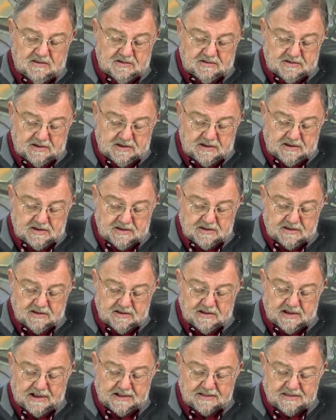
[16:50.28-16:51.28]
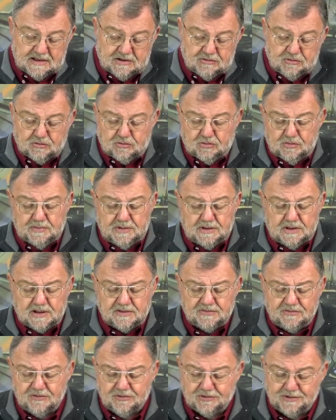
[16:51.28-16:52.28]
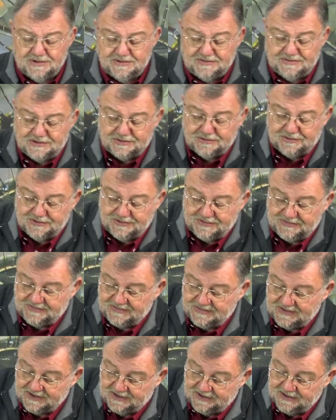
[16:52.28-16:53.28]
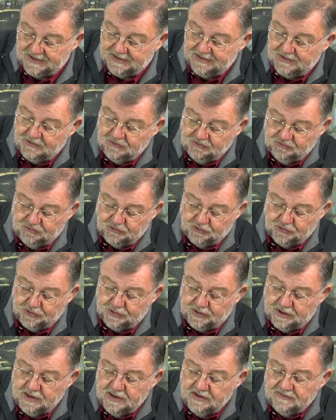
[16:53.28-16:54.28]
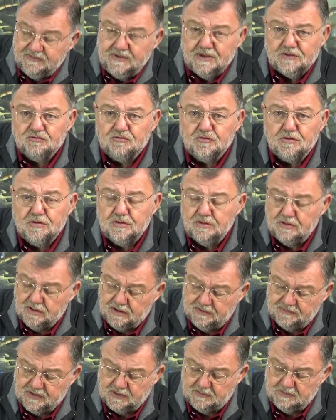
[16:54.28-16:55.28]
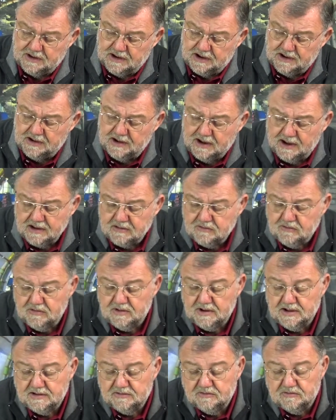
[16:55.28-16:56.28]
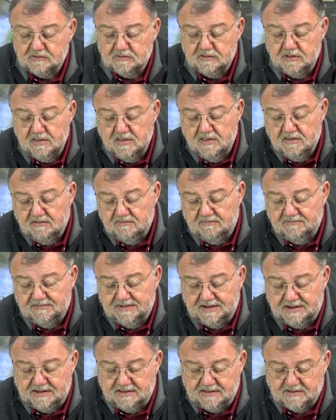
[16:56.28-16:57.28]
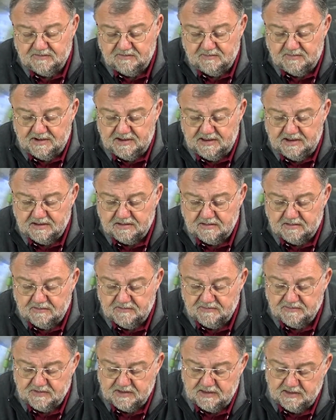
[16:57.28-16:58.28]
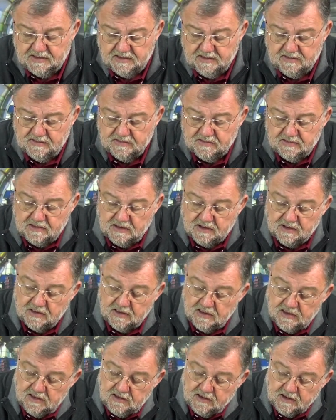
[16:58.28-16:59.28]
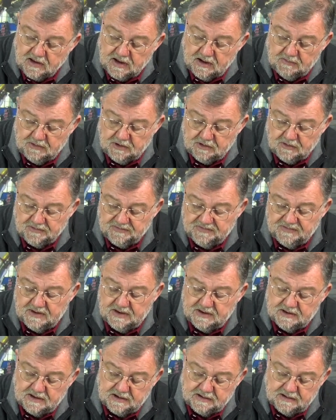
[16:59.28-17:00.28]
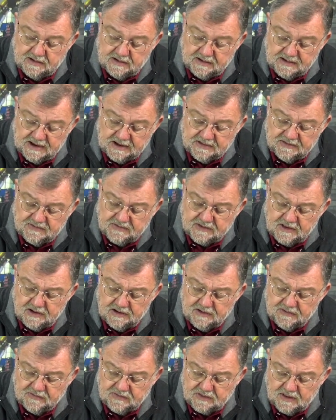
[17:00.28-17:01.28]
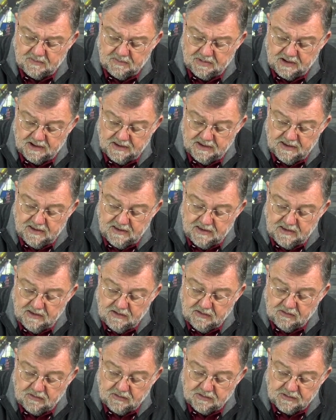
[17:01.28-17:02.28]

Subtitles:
Die Art der Dokumentation ist natürlich sehr schön. 4 Stunden läuft mit einer Akkuladung. The type of documentation is good. 4 hours it can run with the battery.